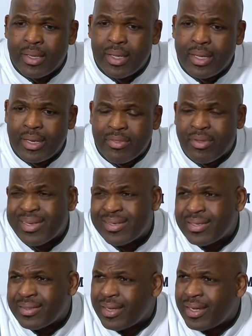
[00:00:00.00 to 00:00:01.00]
And I thought he
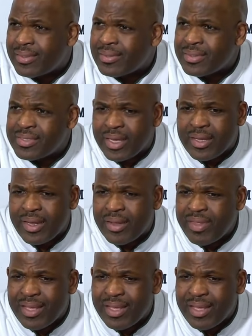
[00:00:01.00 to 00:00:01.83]
did that the second half.